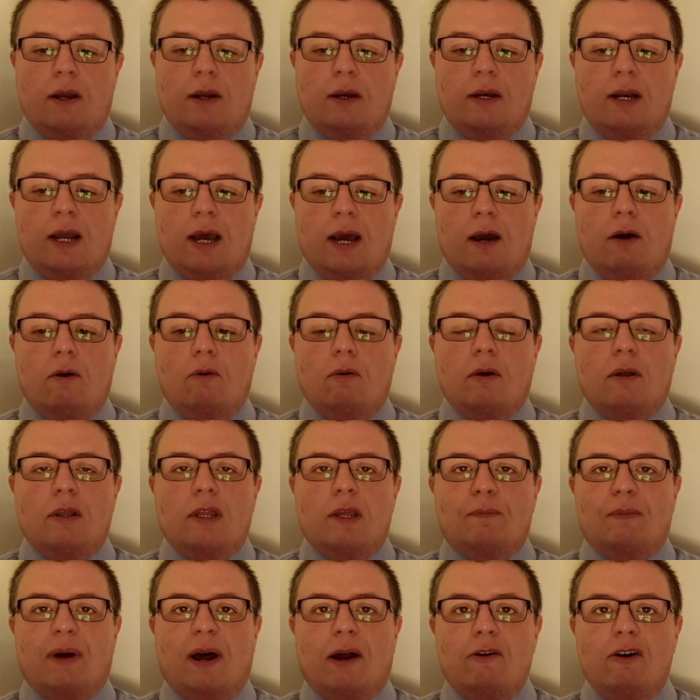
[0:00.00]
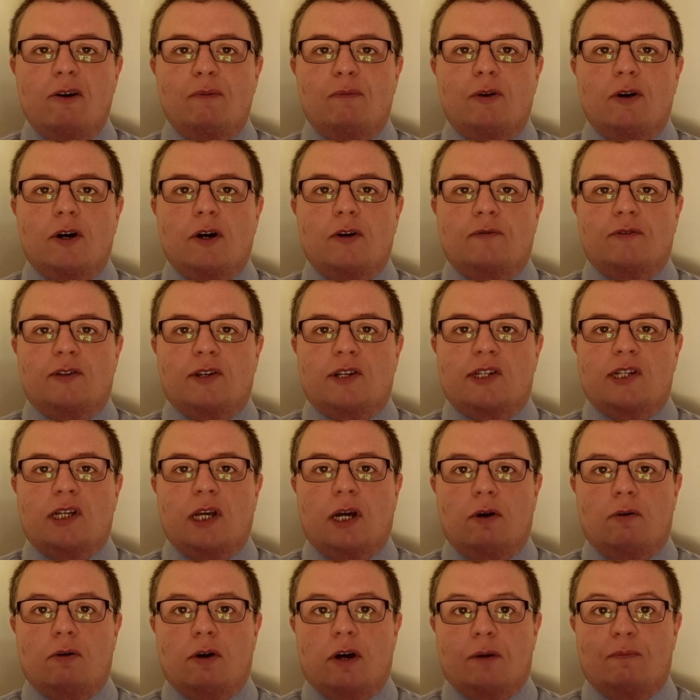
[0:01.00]
Now, the parable of the
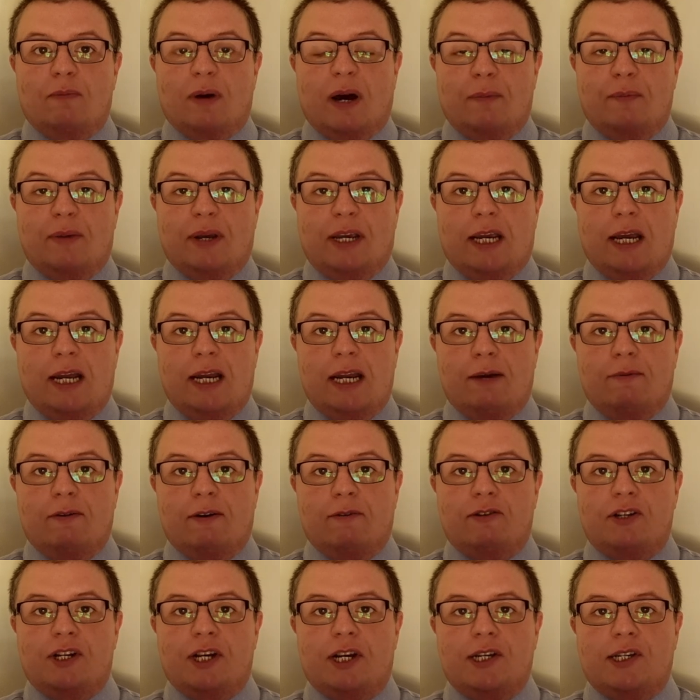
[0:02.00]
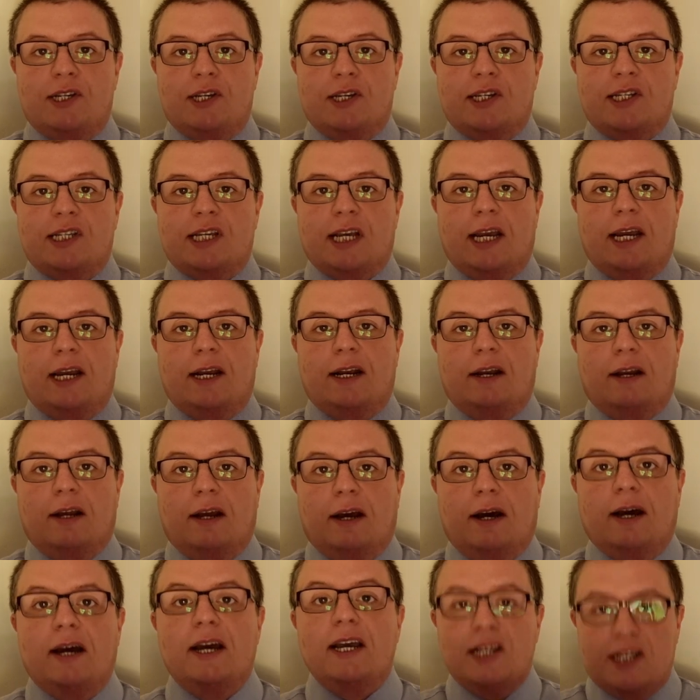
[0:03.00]
sower, by beginning with Jesus saying,
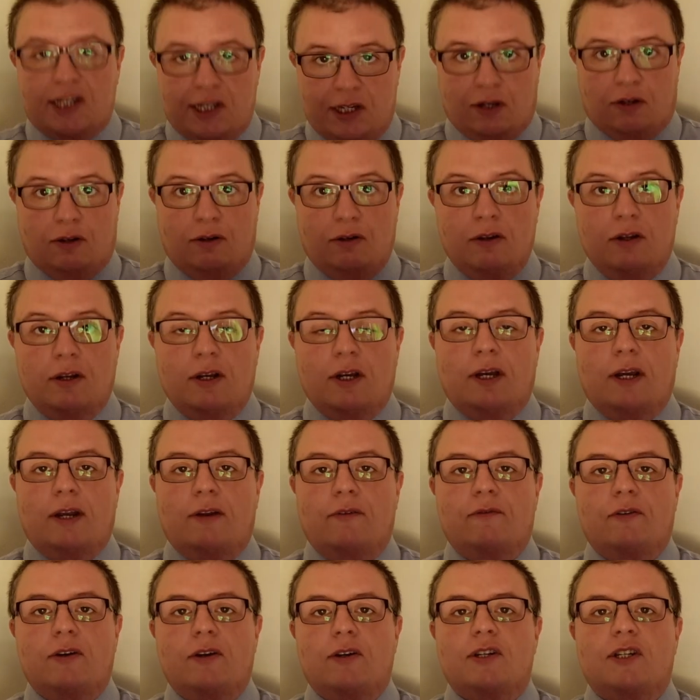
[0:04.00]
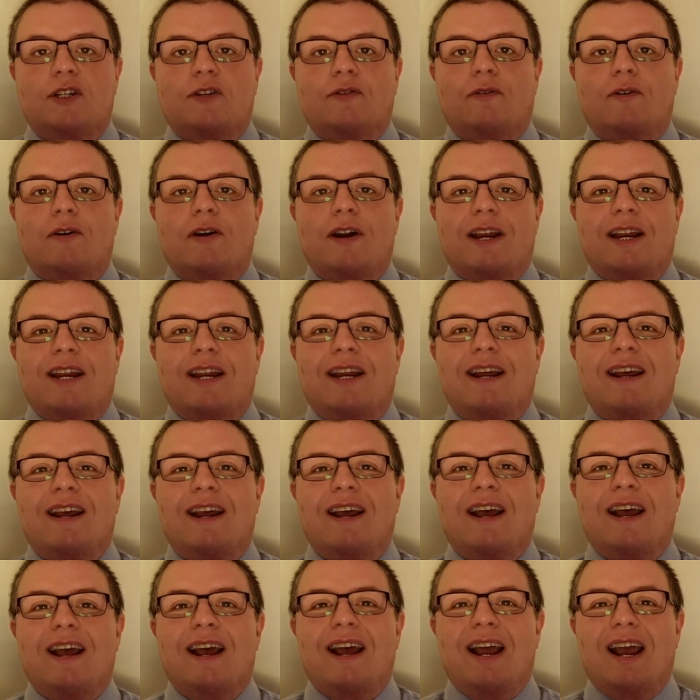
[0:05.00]
listen, in verse 3,
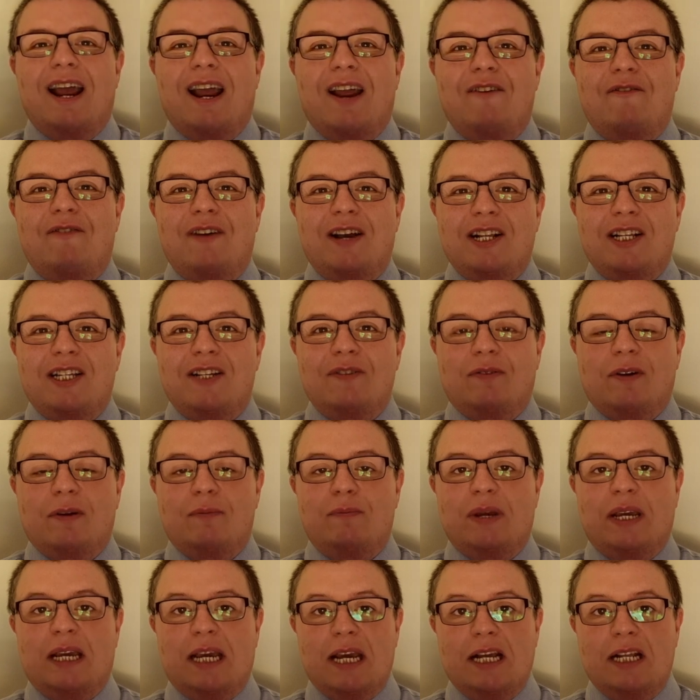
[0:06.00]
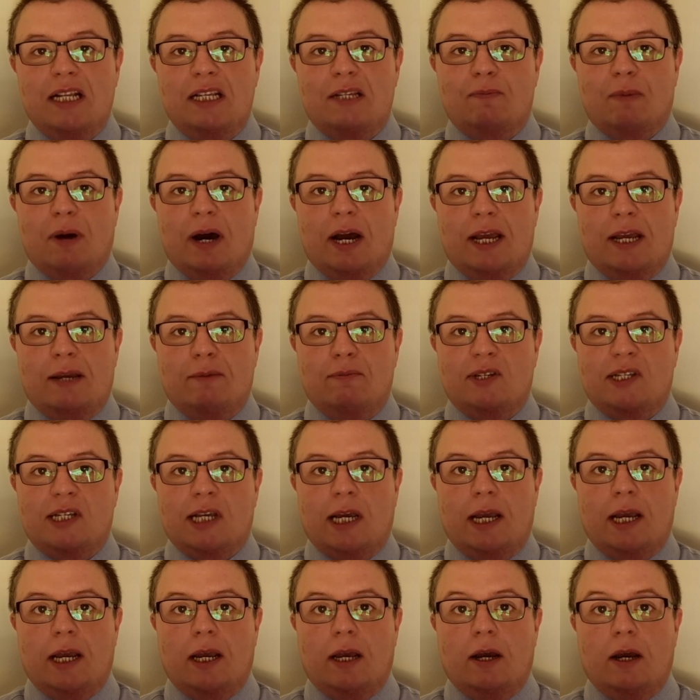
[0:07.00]
effectively begins by him
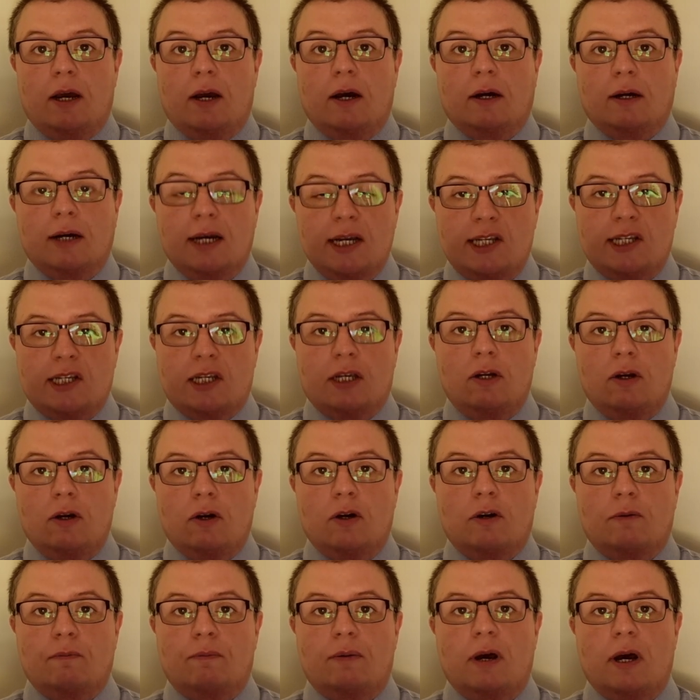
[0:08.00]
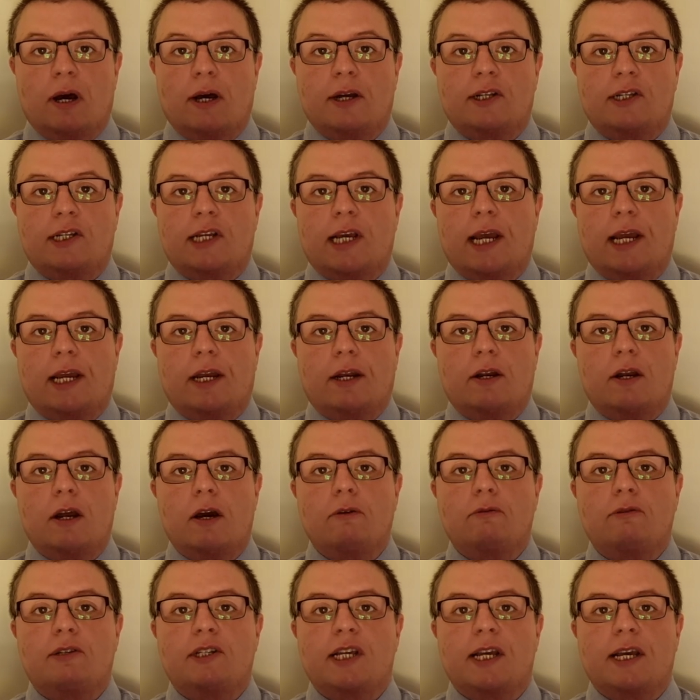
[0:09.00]
saying, Listen up and take
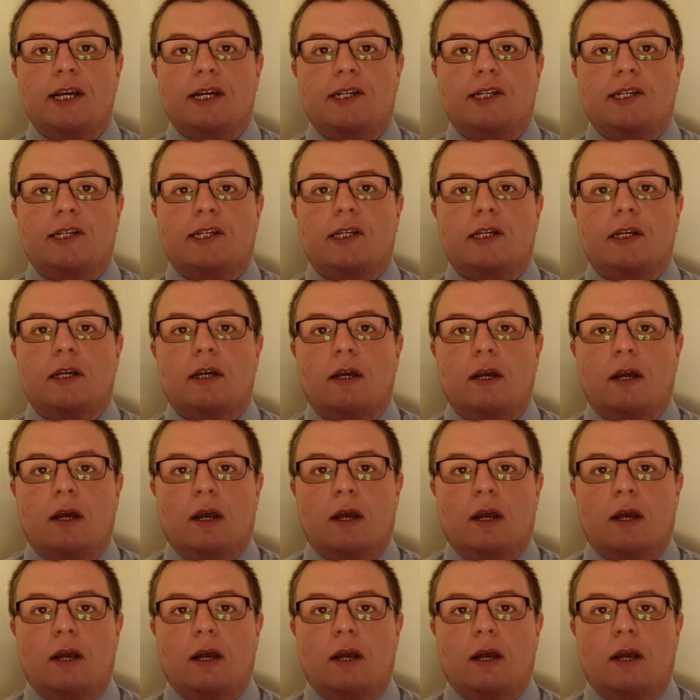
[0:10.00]
notice.